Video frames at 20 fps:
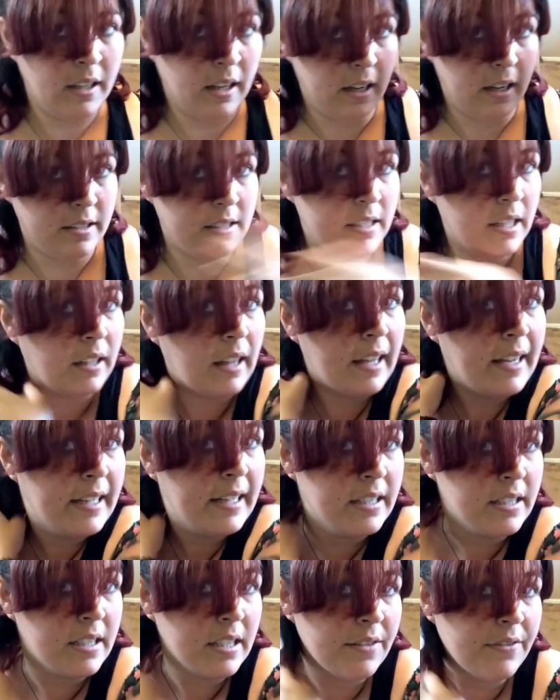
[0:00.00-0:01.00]
until I
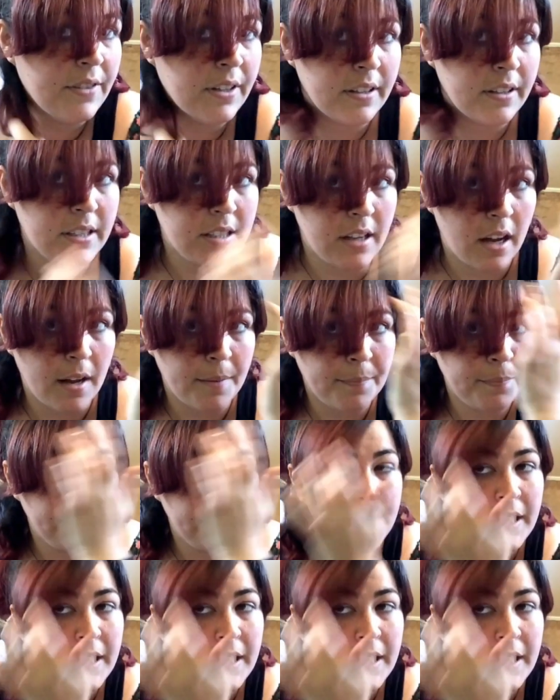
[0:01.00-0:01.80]
get to the very top,